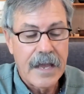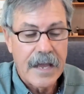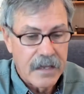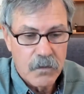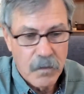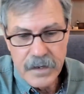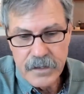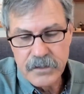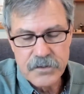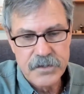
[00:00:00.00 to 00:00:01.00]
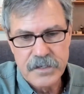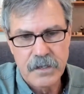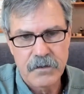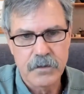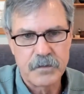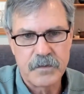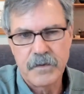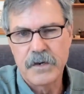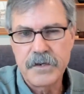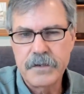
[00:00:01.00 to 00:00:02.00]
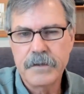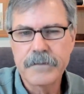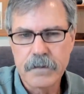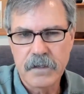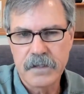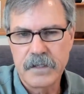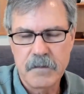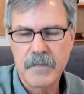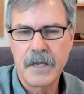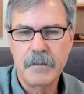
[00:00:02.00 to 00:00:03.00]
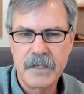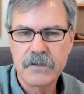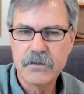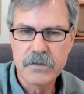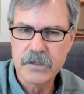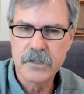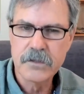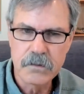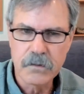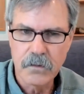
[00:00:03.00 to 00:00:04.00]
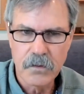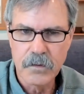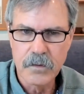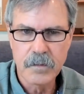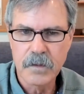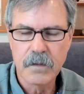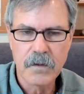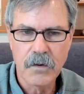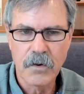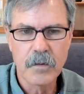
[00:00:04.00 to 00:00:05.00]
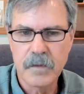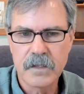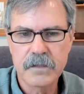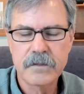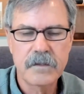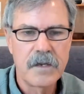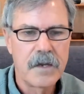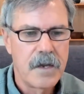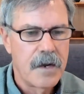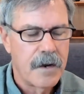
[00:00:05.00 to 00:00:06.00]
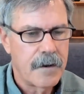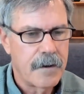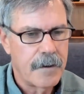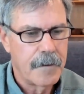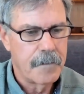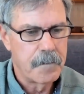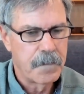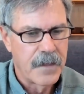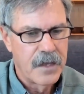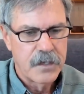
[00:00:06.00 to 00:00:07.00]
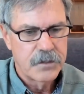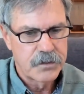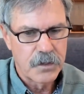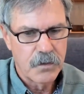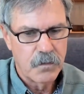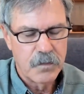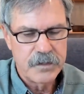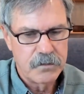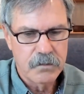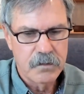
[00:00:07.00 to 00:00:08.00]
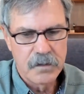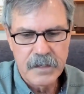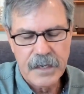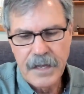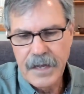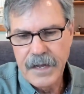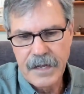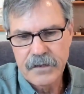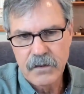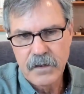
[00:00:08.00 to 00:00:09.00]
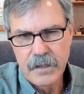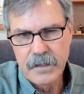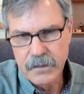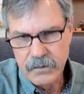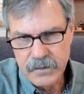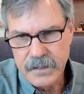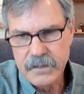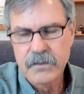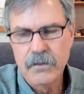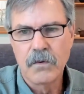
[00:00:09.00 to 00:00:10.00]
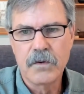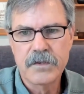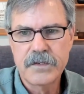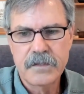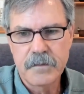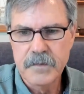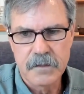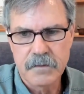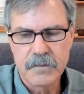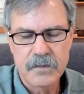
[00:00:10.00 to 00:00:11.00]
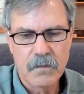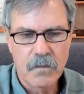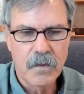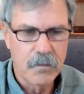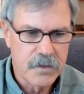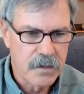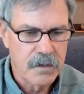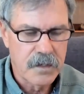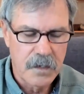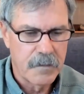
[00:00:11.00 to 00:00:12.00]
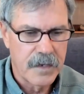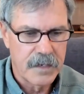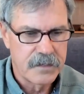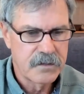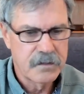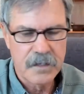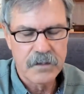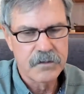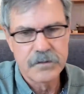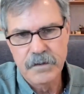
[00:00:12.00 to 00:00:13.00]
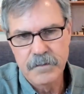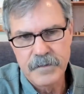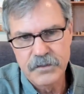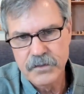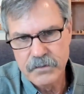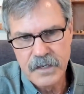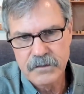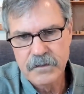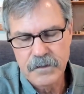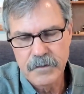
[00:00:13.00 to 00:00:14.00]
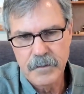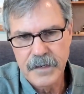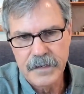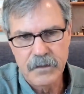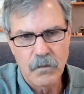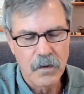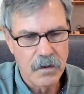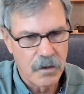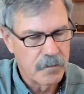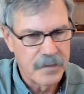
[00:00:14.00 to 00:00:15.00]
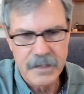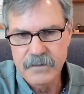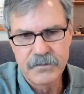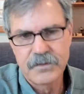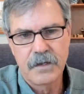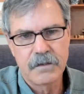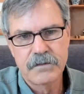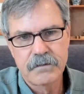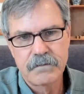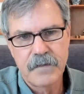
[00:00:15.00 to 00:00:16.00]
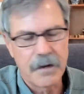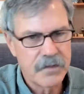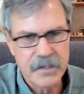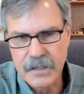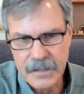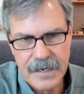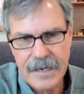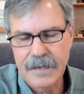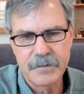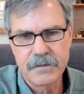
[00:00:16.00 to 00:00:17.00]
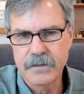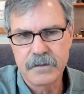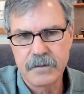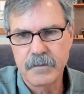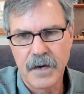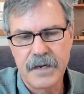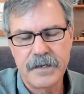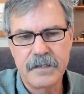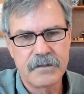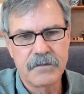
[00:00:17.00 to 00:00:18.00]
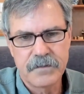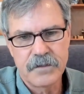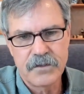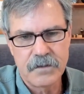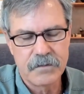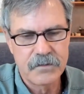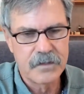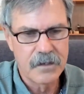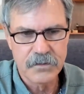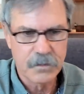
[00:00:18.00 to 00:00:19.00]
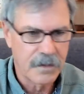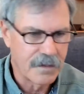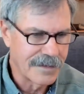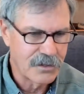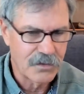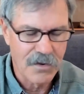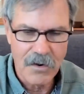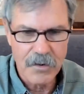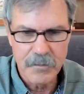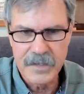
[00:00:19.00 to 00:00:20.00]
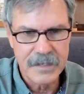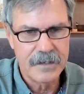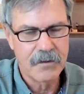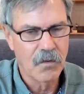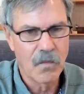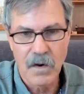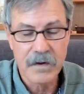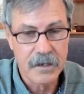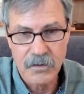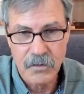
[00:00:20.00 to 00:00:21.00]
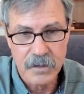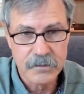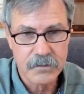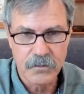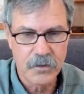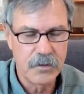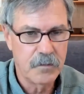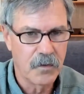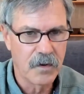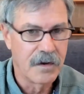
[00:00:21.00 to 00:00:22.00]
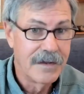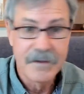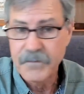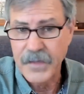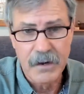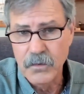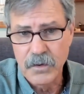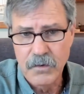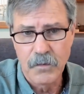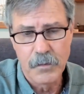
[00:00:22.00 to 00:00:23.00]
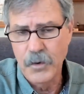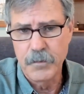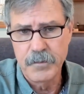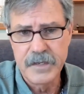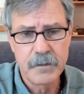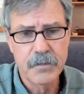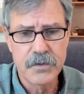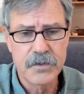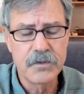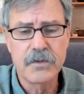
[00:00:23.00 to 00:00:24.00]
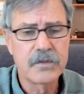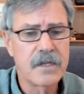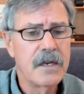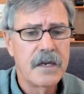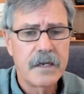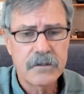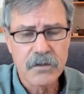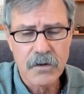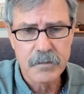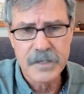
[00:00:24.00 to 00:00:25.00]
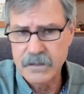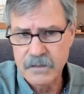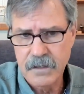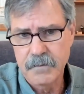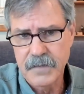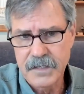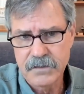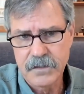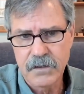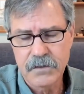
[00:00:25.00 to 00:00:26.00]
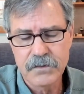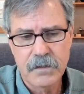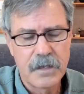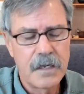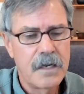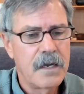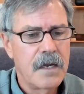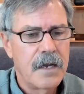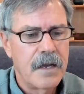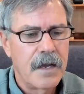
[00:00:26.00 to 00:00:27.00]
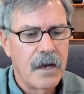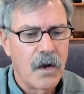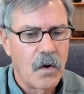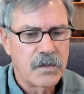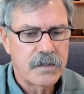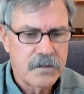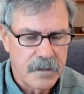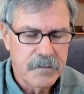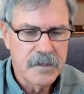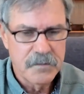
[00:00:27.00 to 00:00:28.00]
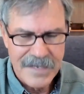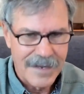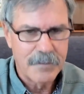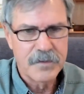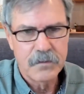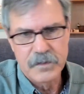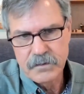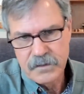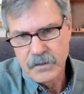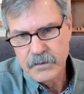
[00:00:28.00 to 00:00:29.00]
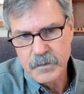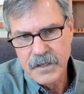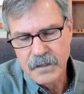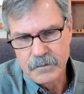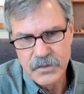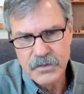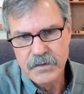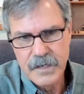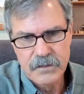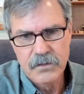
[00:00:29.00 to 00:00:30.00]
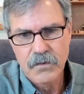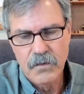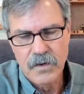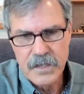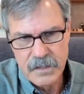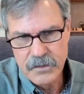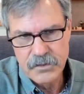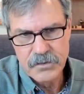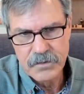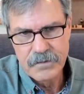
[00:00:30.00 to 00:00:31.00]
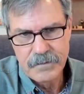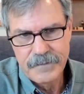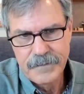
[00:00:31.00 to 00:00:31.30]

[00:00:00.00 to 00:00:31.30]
and why I understand herbs very differently than maybe a traditional herbal herbalist. Um, so when you look at illness or symptoms, what we're talking about is cells that have been stressed in the body. We're all made of cells. Everything that happens in the body is a function of cells, whether that's your heart beating or walking across the room or thyroid hormone being produced, it's all being done by cells. Symptoms happen when cells become stressed or injured.